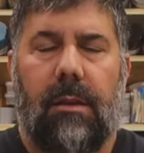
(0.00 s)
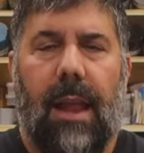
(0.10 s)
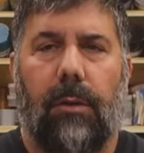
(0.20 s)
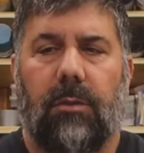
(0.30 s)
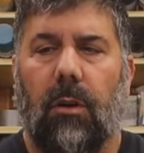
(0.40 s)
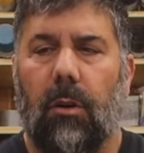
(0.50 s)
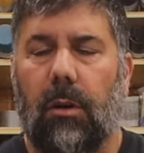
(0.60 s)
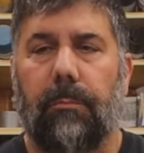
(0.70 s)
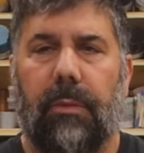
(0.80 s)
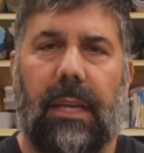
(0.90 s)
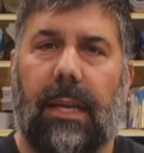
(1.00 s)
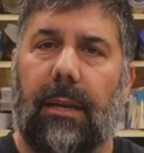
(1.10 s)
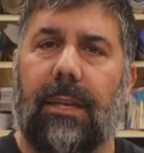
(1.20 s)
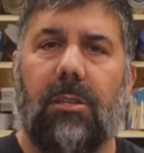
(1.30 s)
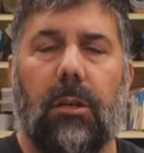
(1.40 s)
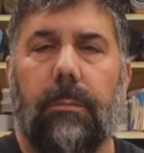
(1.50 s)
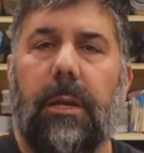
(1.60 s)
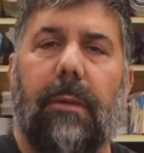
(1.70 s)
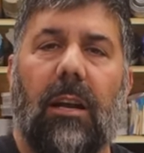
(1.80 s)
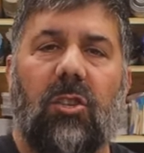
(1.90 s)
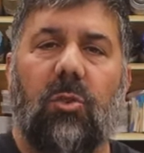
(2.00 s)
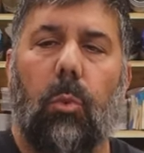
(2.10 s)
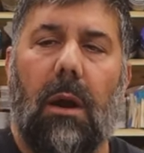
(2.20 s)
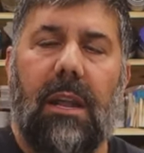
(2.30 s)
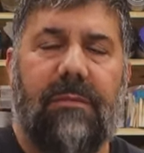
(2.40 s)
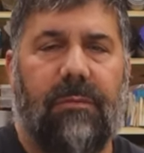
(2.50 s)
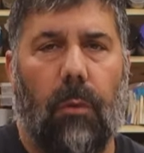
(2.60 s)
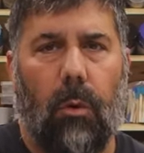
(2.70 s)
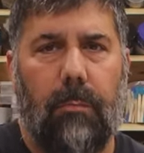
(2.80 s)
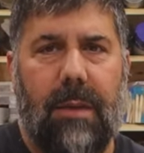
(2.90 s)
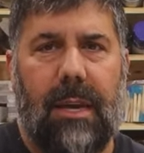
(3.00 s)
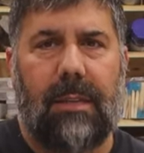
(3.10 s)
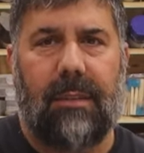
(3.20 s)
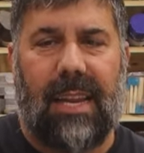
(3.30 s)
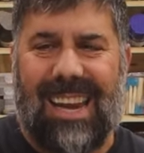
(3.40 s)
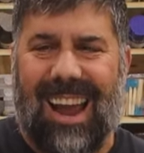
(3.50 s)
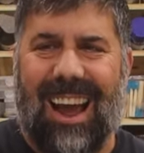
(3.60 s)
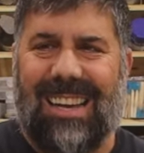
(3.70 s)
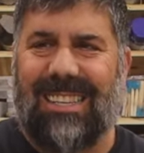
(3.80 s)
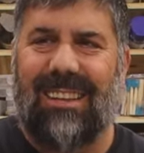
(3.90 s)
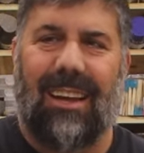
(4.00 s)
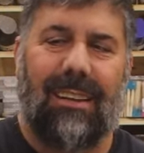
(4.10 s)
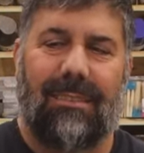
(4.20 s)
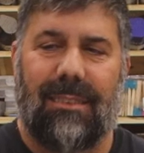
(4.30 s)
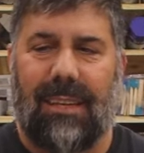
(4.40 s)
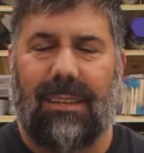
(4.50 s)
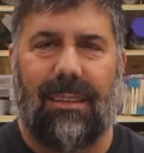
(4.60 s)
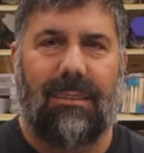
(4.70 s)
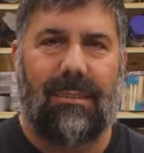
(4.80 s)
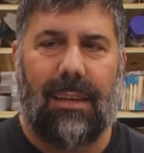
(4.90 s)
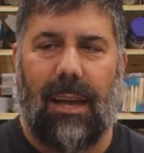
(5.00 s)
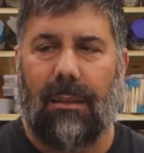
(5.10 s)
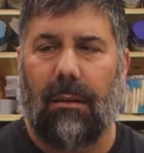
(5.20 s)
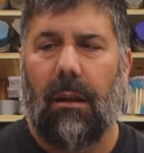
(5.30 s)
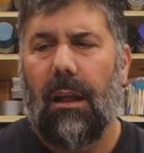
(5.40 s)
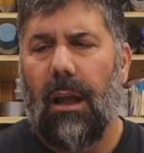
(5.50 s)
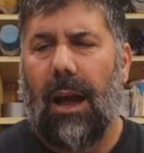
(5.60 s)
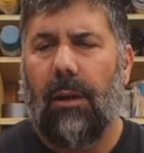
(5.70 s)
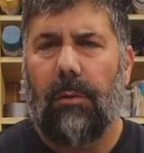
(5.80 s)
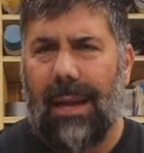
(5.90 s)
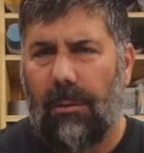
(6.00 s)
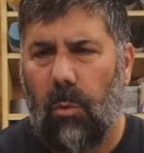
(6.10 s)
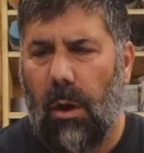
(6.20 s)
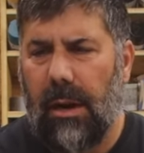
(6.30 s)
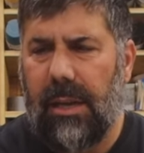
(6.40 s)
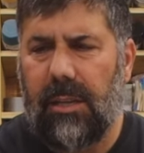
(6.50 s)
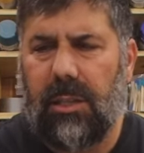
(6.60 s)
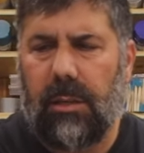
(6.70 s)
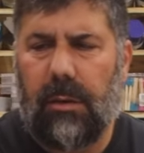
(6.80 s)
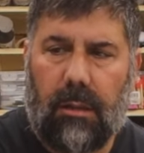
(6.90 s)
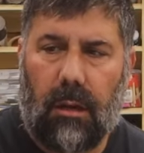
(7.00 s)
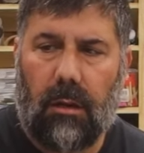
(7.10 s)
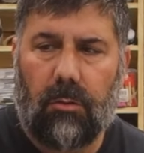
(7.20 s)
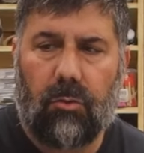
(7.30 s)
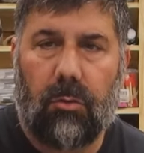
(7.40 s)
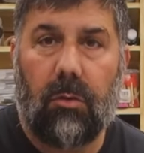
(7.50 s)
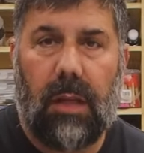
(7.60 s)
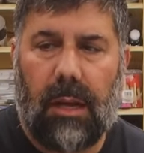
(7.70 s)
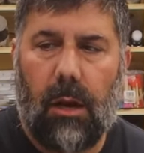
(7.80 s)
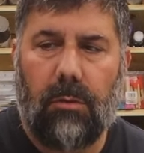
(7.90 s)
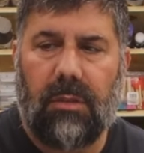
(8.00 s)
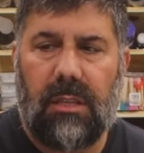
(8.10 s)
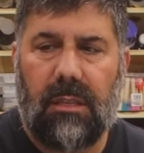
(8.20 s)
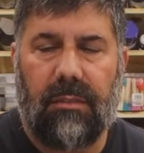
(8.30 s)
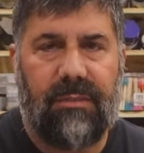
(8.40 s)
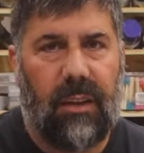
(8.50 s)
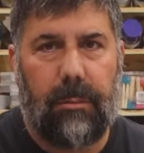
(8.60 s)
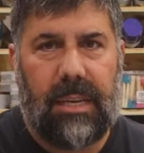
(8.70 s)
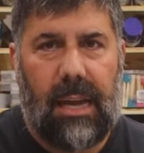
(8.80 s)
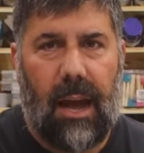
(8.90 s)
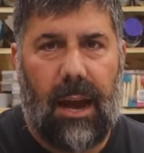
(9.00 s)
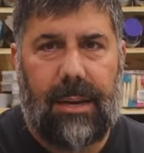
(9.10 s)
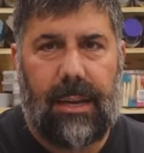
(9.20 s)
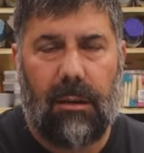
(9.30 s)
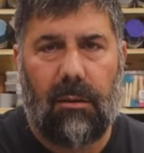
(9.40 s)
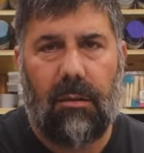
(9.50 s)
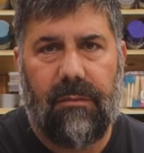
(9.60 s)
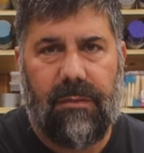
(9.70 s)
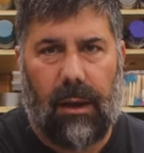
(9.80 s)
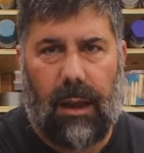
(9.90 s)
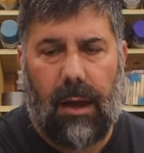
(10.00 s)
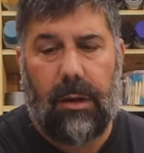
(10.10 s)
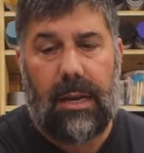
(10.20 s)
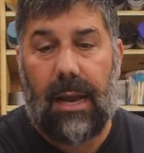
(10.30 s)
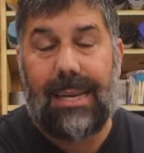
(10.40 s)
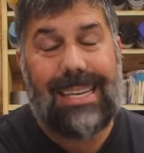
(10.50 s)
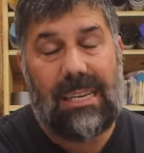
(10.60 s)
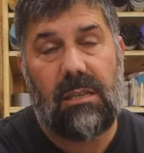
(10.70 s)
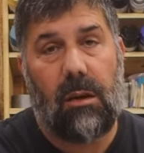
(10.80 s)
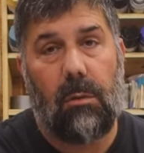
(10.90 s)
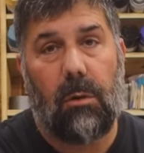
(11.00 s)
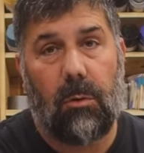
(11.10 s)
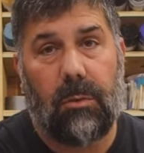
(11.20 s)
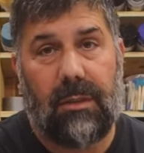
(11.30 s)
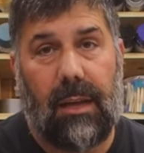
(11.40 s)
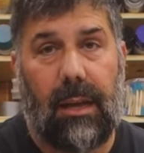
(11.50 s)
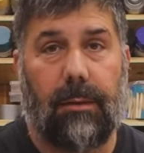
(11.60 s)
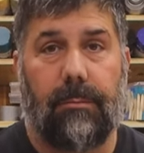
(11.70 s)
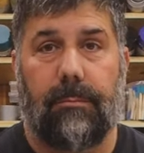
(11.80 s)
Now it's all complete. It took me about 24 minutes and 9 seconds to get this together. I only had one issue. The little screw that goes into the filament guide here fell out and I didn't know where it was at.